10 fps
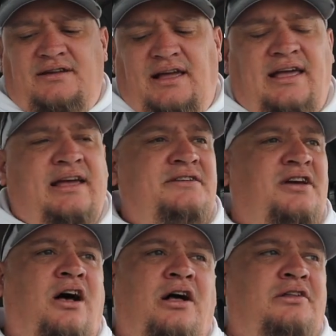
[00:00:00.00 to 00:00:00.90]
and
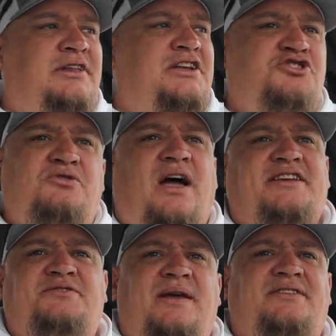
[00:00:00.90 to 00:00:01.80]
uh, let you
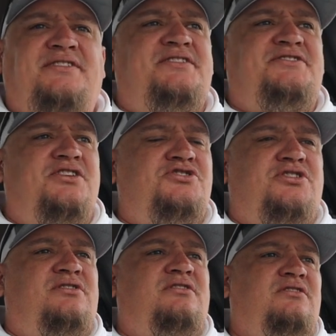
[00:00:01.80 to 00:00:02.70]
guys make the
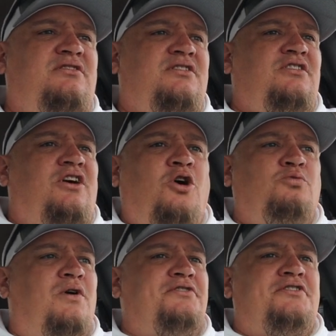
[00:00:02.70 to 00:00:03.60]
decision
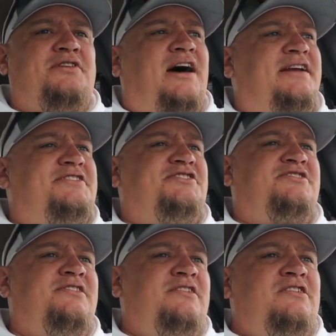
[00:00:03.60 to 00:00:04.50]
on whether or not
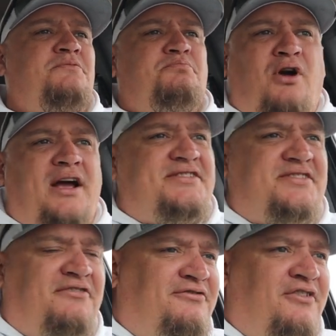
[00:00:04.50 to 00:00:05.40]
it's
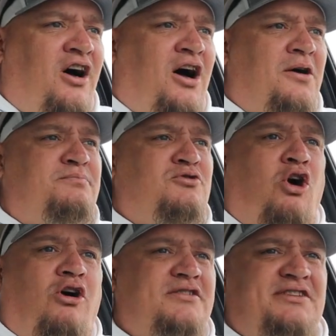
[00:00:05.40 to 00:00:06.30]
price of uh,
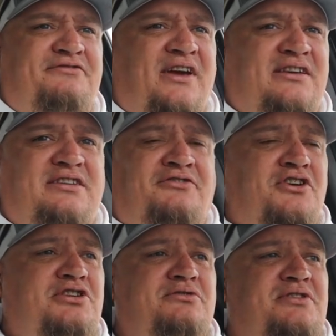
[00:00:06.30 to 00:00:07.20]
cost effective for
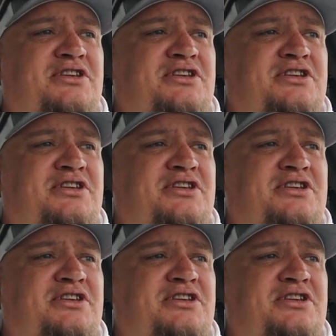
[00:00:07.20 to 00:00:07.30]
you to